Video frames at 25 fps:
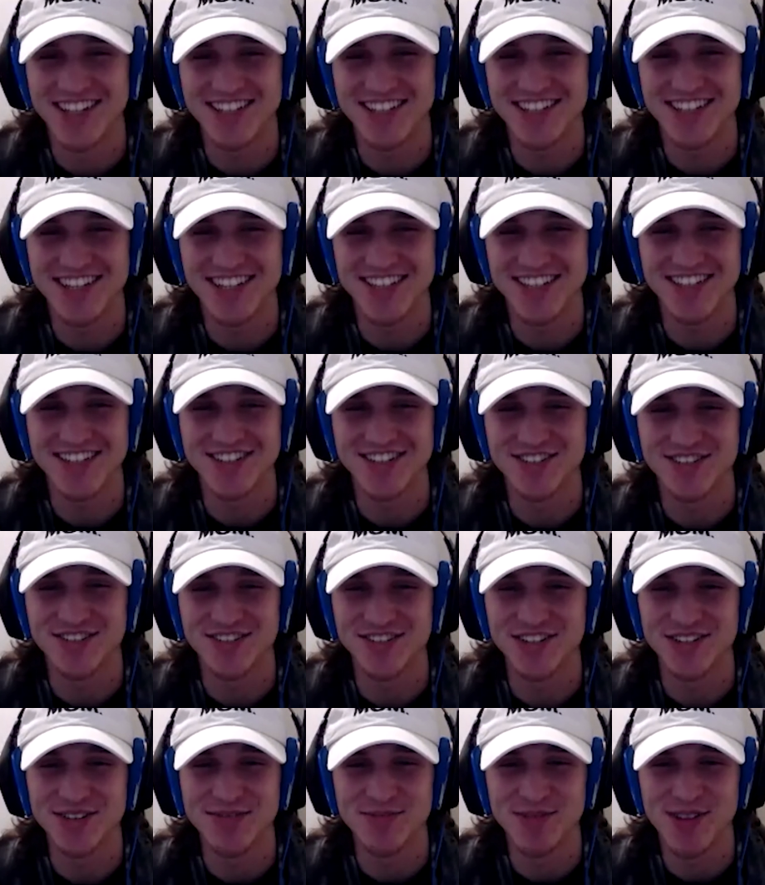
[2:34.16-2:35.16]
that's a
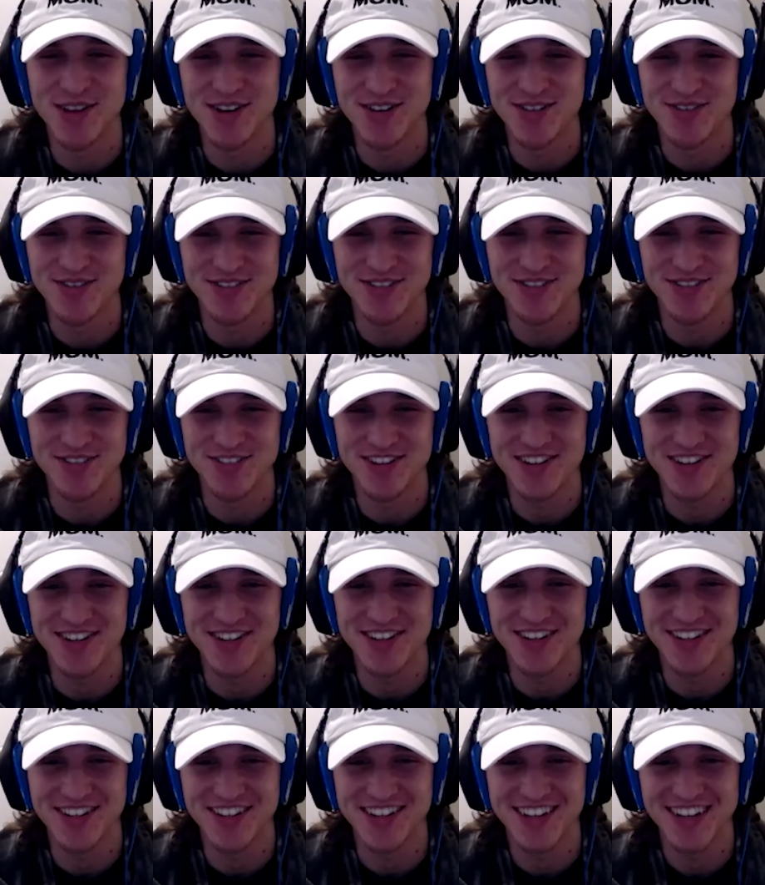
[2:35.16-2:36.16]
dream though, for
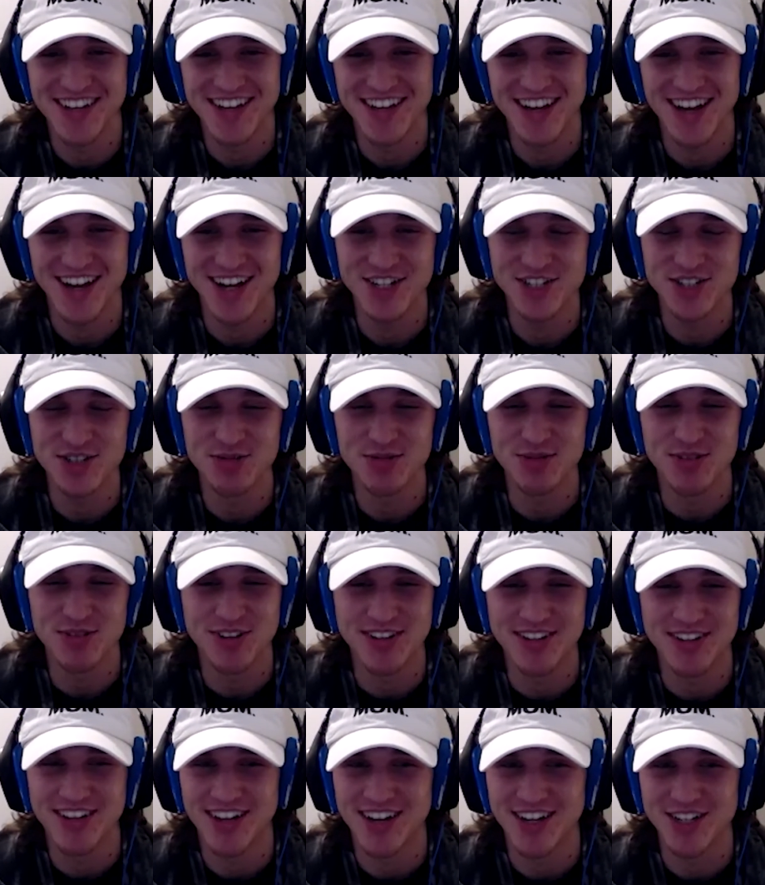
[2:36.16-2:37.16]
real. I
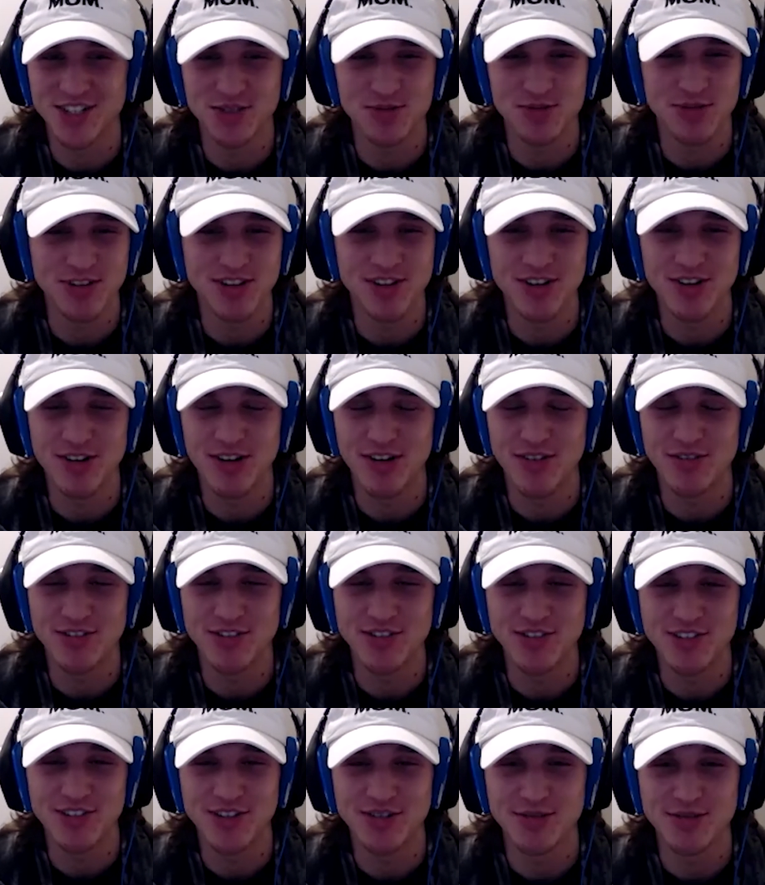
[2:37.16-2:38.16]
just want to go
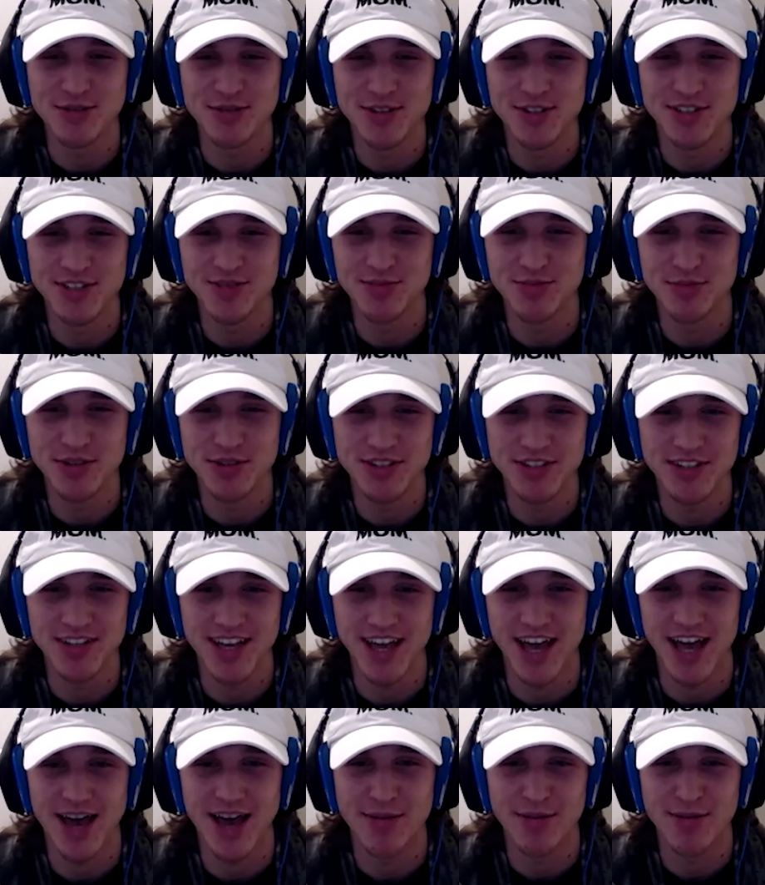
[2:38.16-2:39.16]
off into the woods and
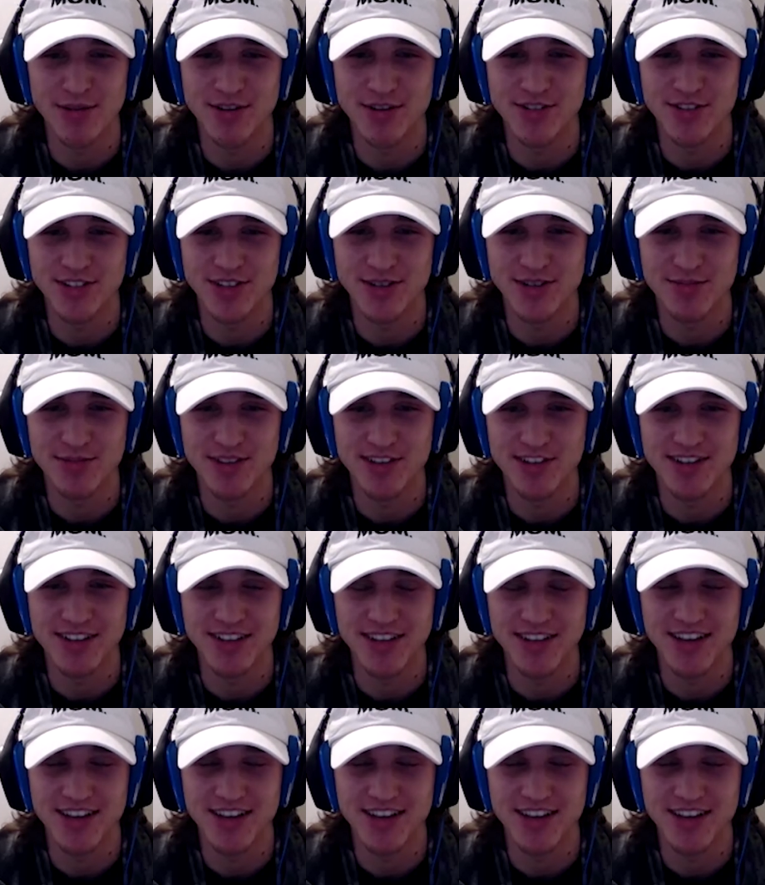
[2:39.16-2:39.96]
build a cabin or something.